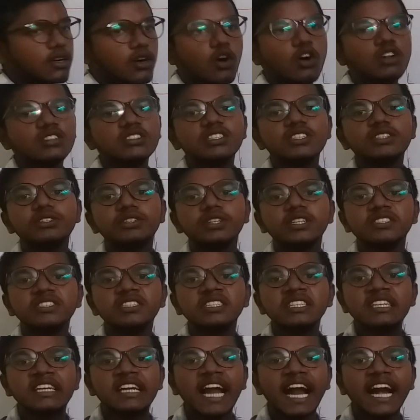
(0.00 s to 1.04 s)

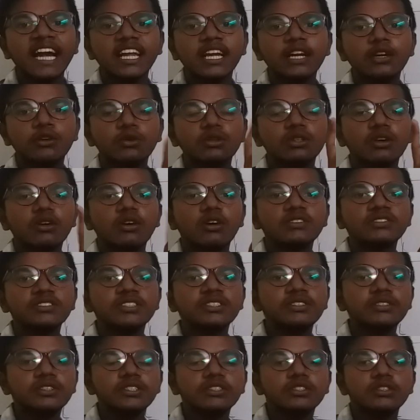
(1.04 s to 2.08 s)
concentration gradient or the
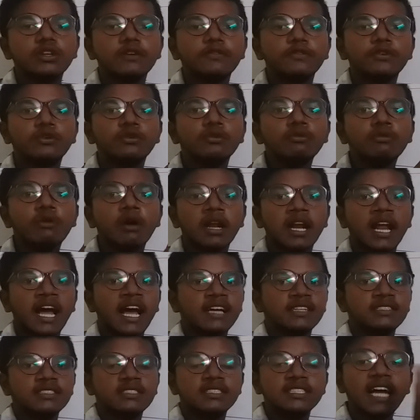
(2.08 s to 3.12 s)
concentration of two
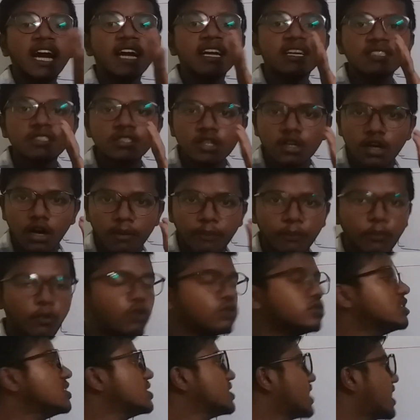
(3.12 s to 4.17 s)
anions, that is the
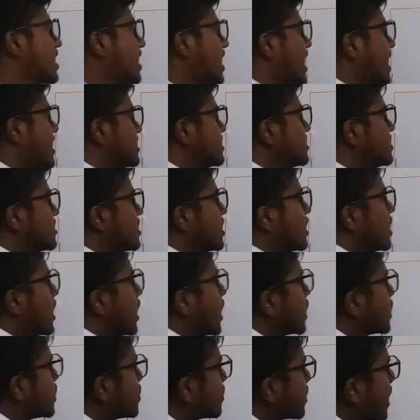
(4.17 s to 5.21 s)
opposite anions,
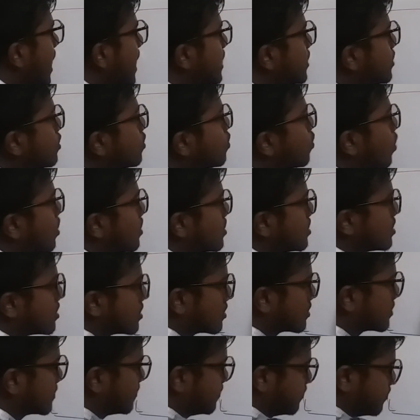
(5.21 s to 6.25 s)
try to what
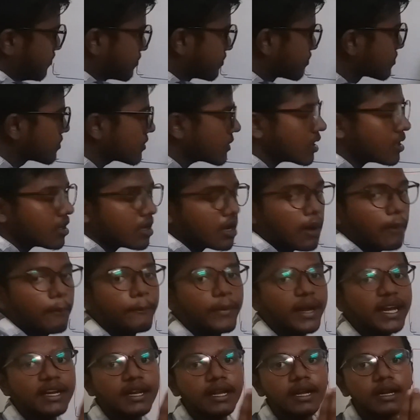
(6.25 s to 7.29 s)

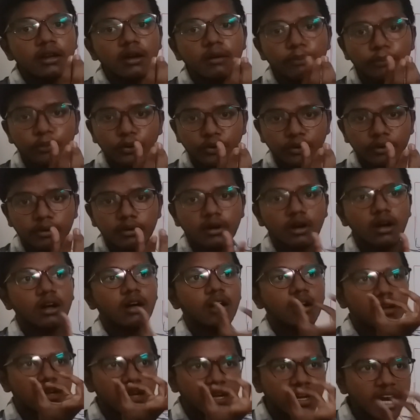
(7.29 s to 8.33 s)
maintain a
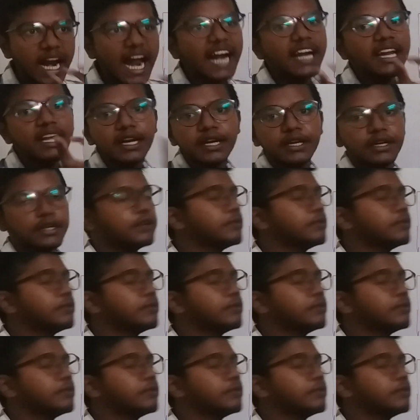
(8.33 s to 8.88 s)
gradient